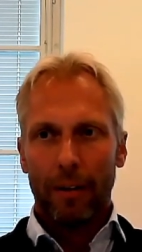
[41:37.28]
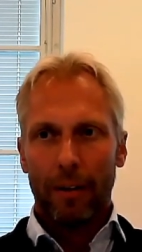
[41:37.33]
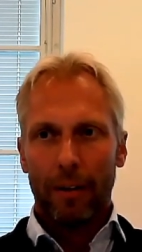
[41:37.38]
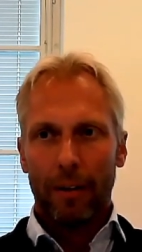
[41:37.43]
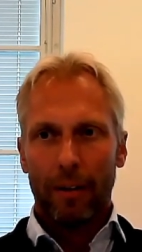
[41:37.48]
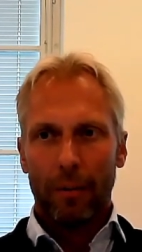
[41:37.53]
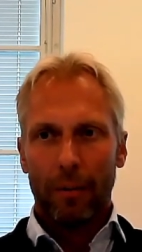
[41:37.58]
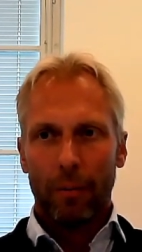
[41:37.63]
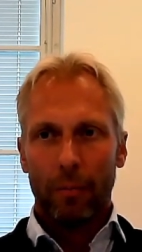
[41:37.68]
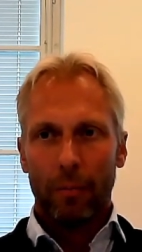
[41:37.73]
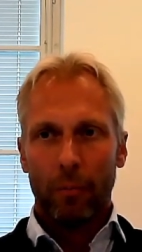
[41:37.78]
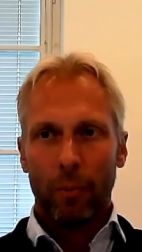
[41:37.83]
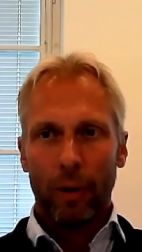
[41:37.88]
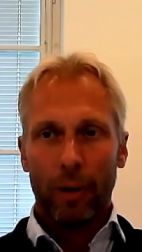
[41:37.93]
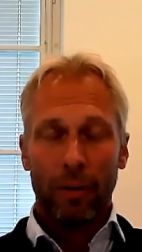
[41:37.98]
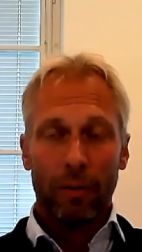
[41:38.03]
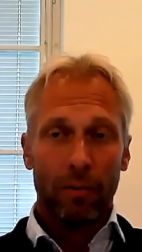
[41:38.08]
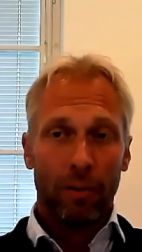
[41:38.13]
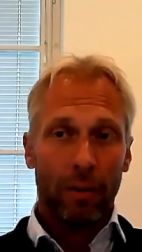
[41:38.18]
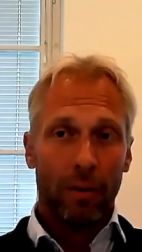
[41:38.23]
Uh, we, we,
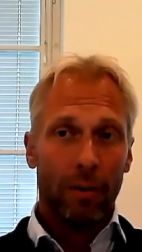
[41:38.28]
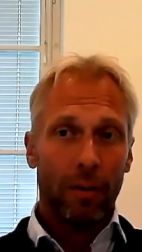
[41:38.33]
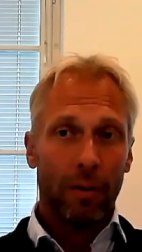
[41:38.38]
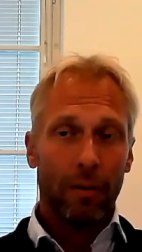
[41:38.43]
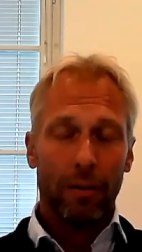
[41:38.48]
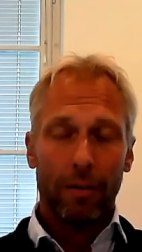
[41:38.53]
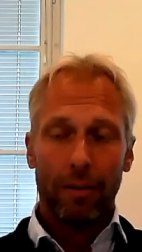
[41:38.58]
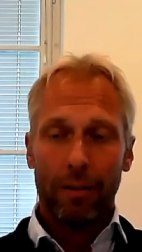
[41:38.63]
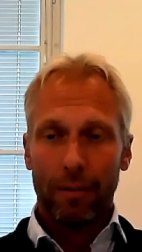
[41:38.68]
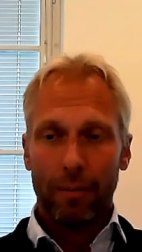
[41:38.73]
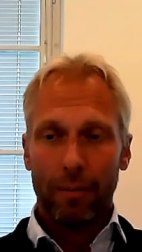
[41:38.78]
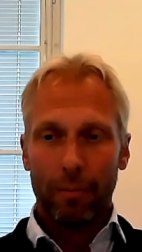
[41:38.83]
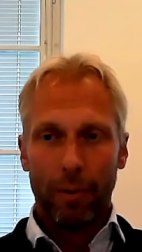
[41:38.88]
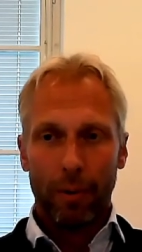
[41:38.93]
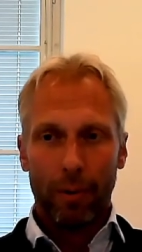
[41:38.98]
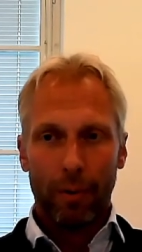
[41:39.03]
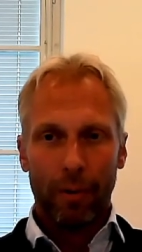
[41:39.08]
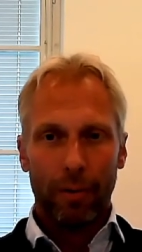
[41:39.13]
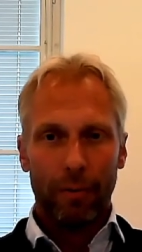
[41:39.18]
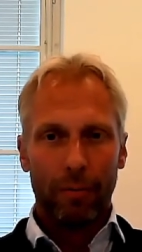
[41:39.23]
can see that uh,
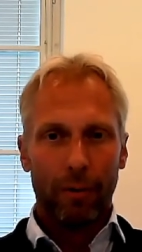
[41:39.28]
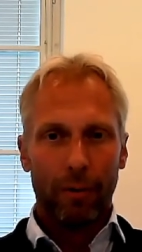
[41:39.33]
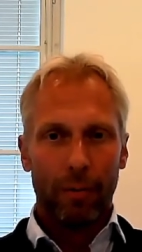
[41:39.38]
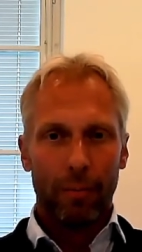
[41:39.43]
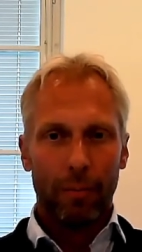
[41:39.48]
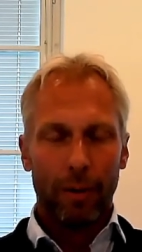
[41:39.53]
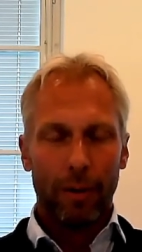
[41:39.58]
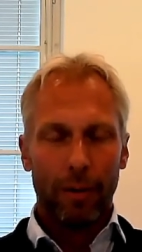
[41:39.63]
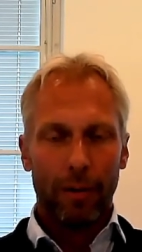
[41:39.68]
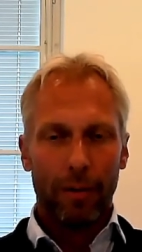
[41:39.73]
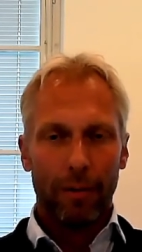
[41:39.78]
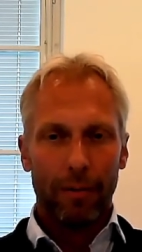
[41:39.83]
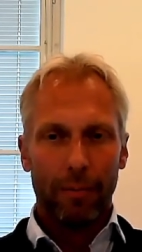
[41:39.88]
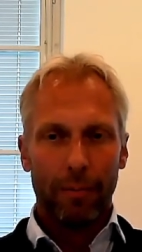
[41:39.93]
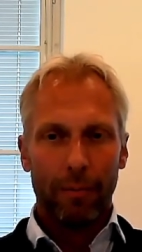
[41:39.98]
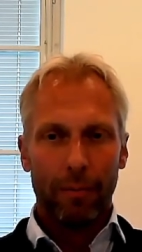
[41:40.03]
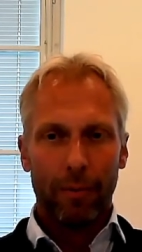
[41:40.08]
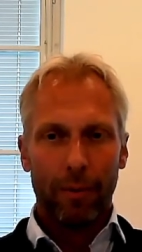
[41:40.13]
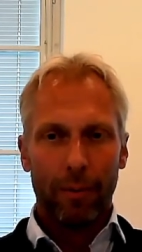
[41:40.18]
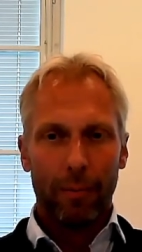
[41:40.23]
products from uh,
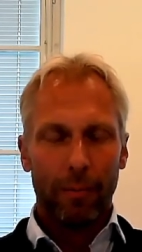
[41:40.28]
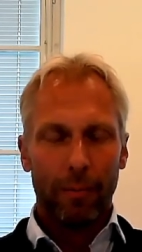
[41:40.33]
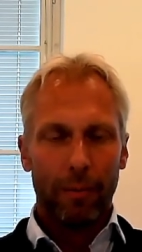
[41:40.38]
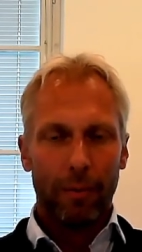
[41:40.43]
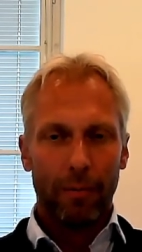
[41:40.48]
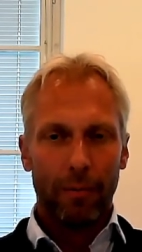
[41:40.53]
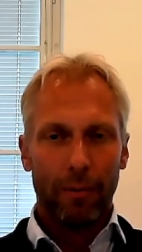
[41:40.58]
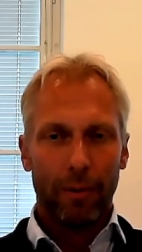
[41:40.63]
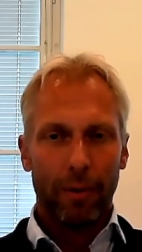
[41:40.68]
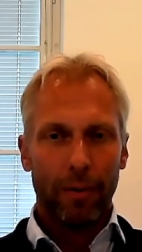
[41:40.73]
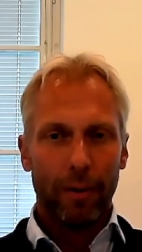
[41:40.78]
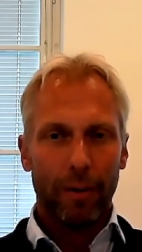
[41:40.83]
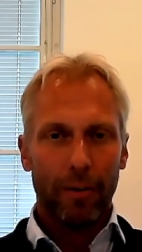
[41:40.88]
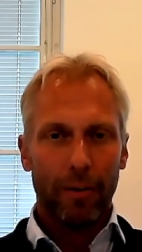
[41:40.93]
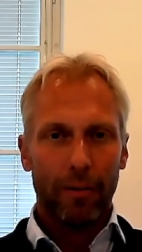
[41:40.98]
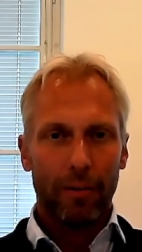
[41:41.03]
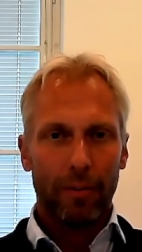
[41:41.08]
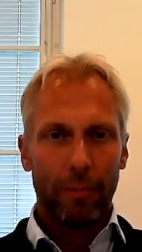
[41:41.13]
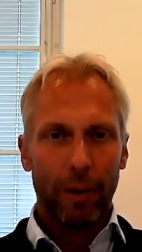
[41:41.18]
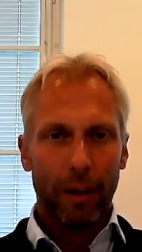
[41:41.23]
from uh, Far
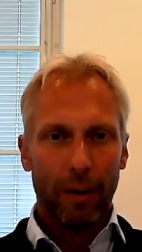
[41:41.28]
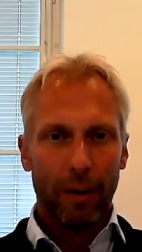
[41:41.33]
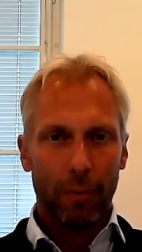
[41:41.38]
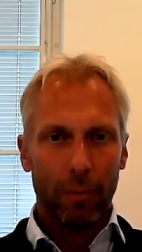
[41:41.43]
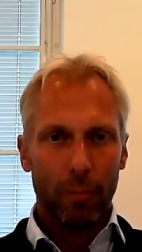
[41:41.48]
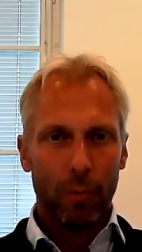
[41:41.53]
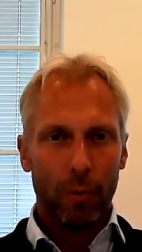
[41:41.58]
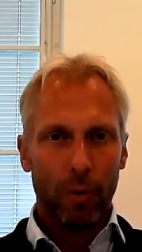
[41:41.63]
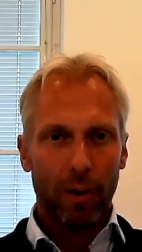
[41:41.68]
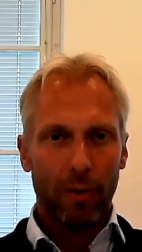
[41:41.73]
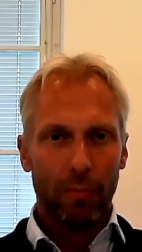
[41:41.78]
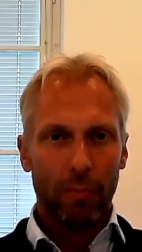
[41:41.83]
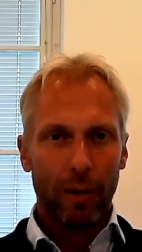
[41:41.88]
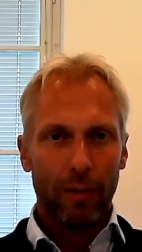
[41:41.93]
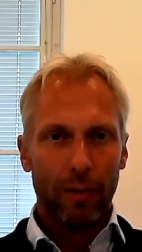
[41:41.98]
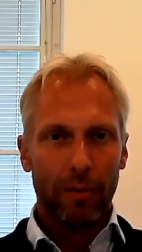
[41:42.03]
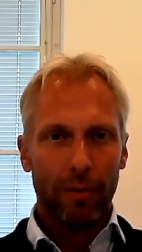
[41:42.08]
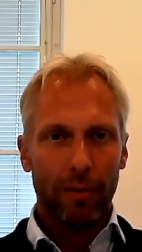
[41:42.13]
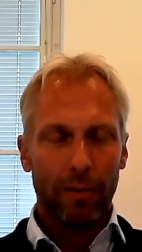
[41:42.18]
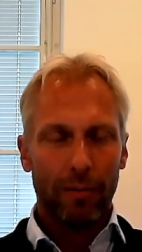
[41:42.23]
East becomes more
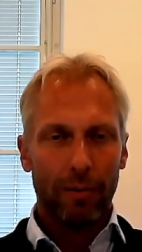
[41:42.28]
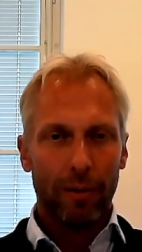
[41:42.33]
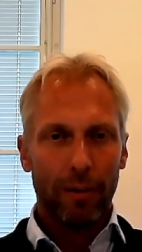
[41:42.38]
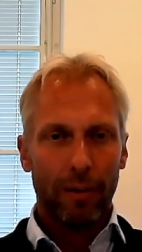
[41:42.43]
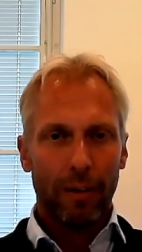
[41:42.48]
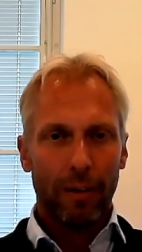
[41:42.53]
expensive,